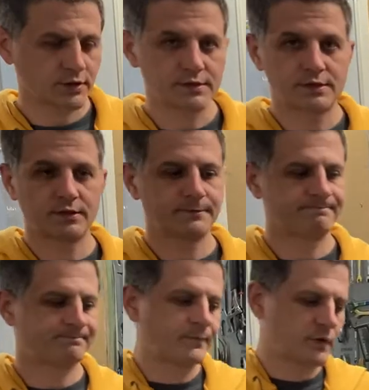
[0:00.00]
just a
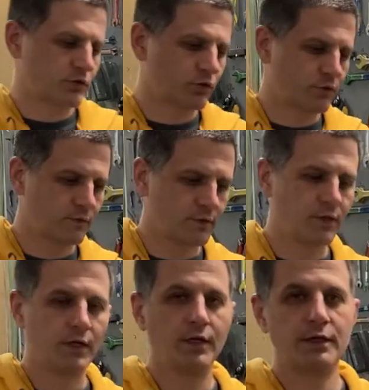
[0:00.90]
sort of a
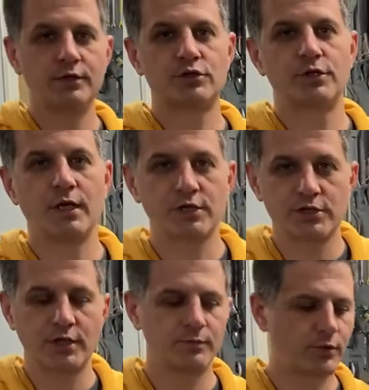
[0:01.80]

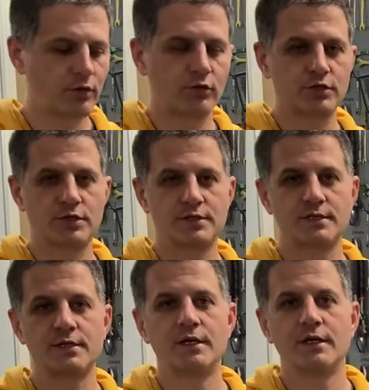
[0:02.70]
introduction and
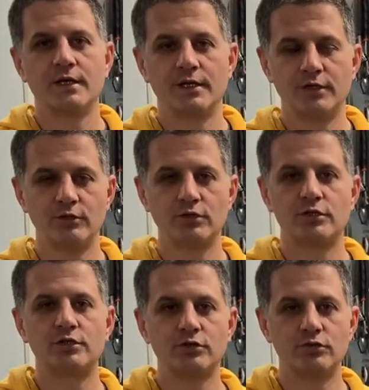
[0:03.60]
precautions. In
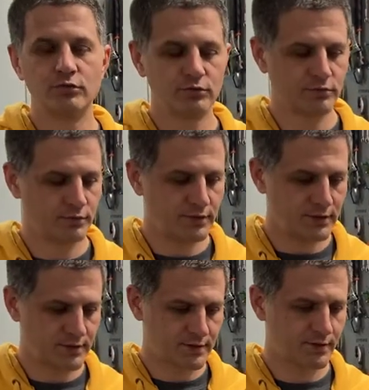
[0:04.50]
order to do
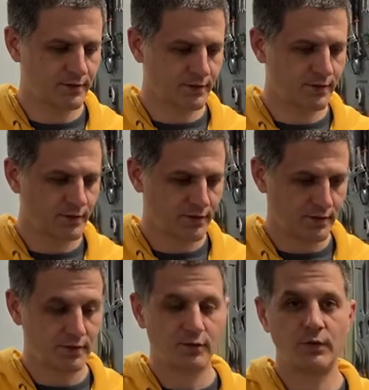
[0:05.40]
this
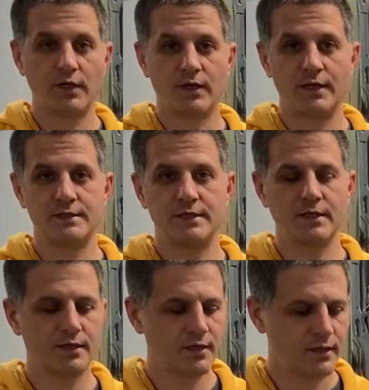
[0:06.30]
wheel
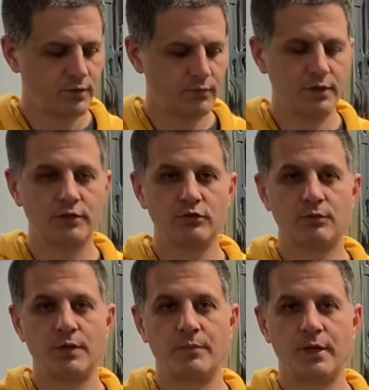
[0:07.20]
lacing, we need to
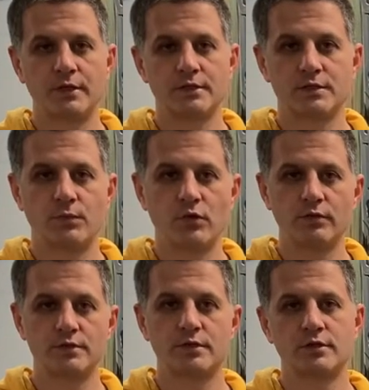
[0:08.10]
prepare the
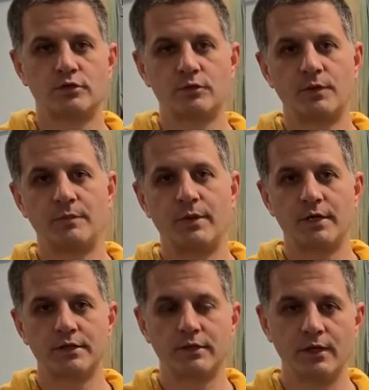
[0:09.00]
spokes, to
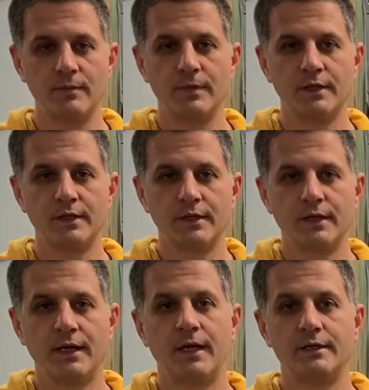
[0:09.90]
prepare the rim,
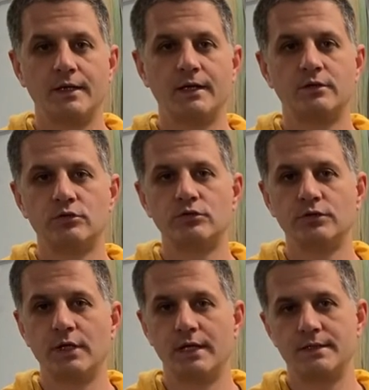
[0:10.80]
and then to do
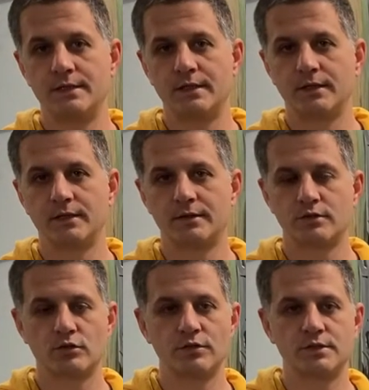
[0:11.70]
the lacing.
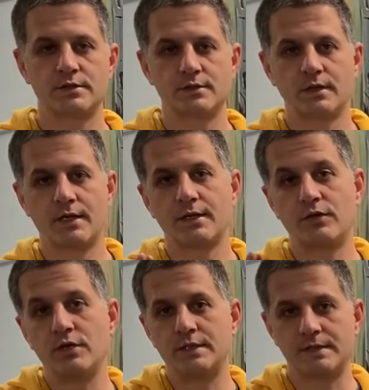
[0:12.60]
So it's like
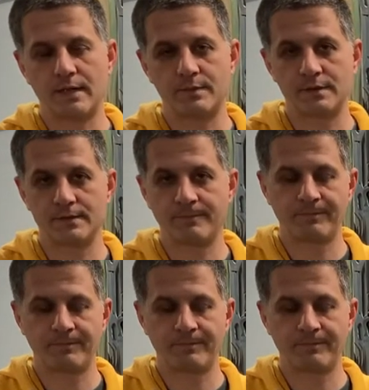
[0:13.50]
three steps.